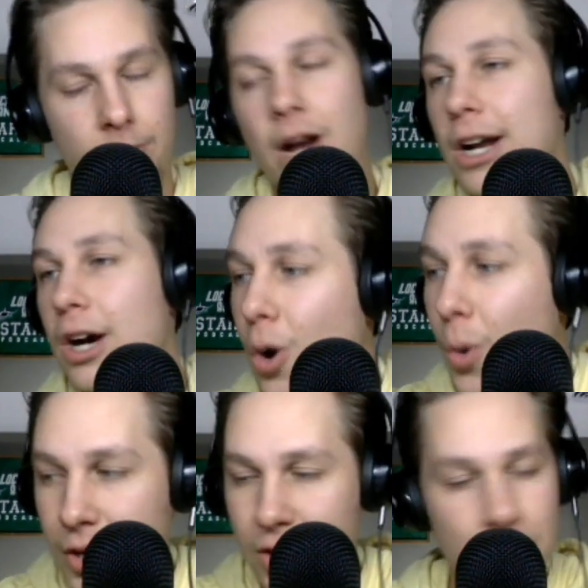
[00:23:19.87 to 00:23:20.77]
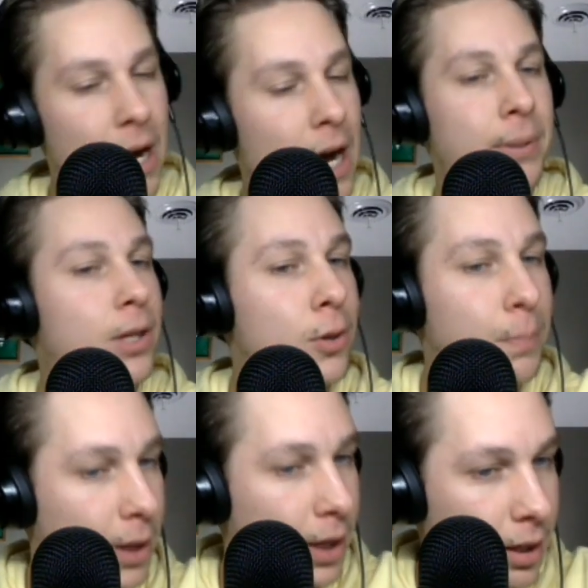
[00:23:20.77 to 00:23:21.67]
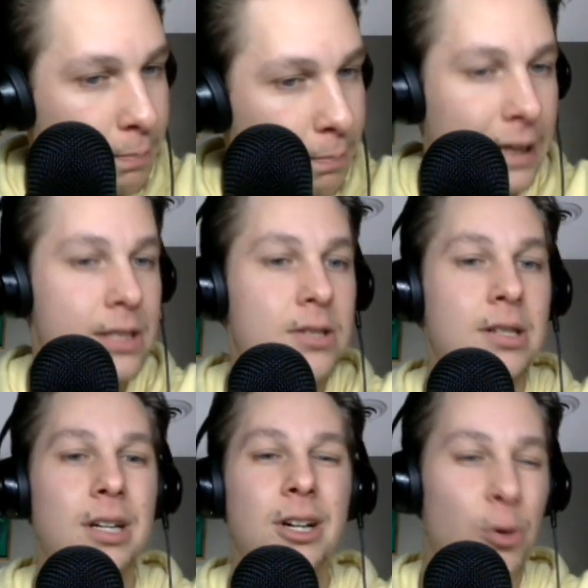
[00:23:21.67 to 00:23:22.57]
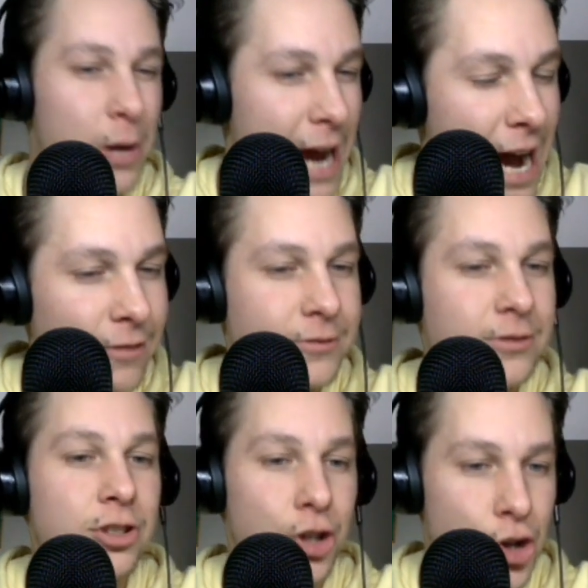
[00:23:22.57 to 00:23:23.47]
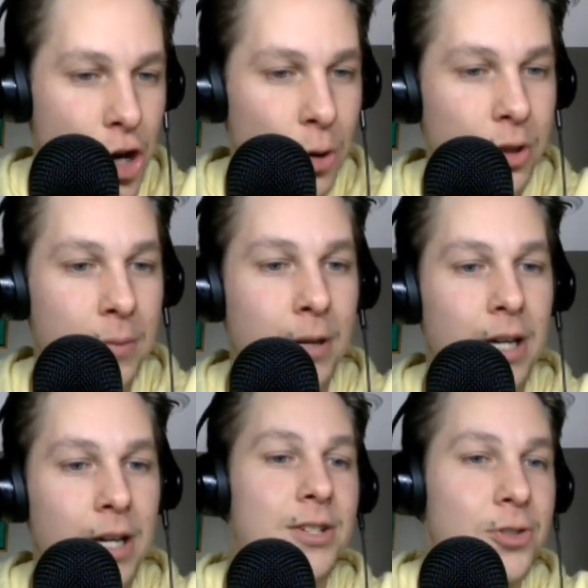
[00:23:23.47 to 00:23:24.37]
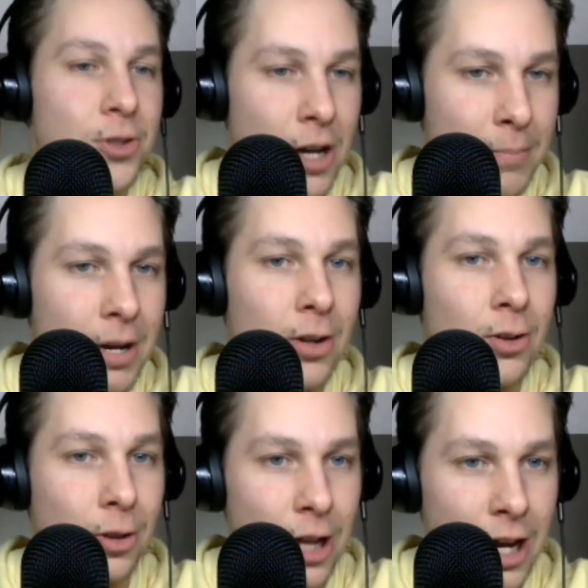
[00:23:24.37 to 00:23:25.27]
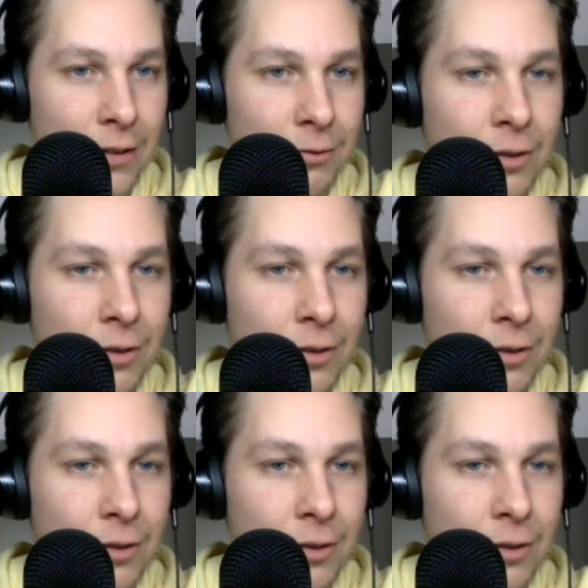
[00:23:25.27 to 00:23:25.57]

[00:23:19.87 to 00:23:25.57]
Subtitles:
They're not always a popular pick, but we have to show them some love.